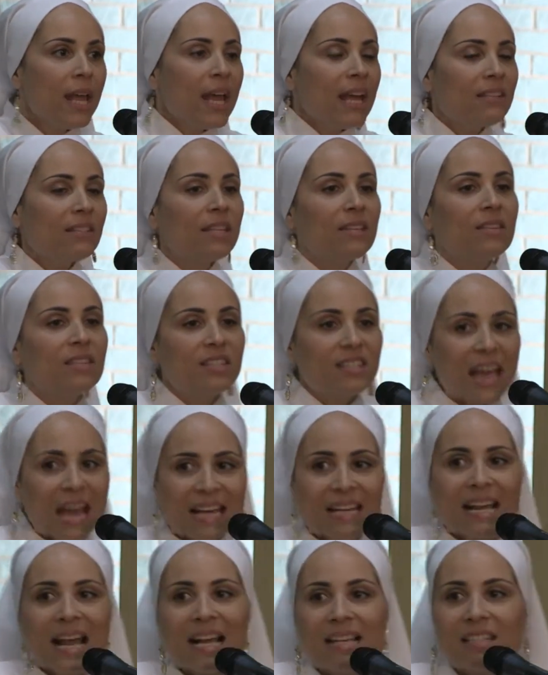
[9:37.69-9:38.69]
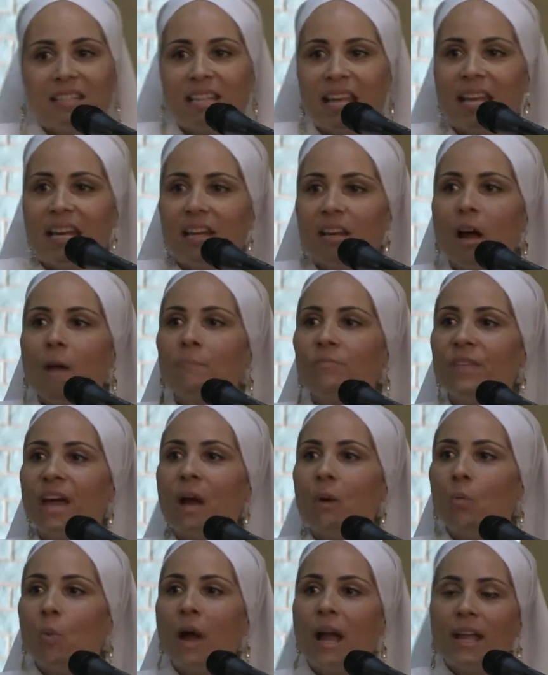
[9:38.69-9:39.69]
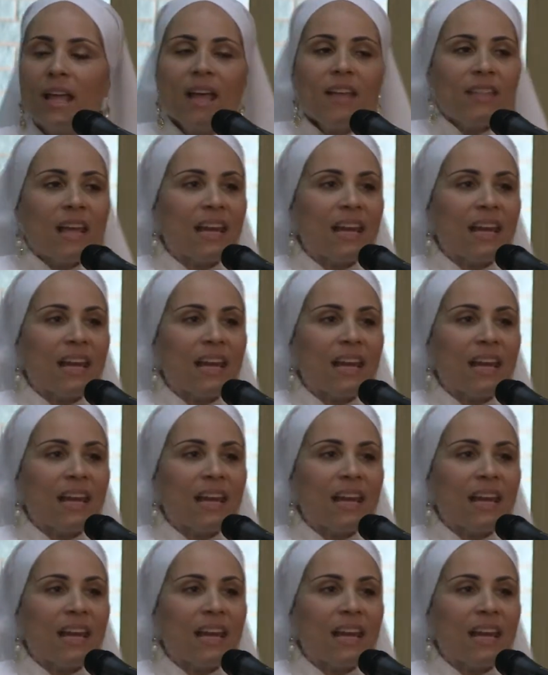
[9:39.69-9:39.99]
And see, Satan has set it up that way,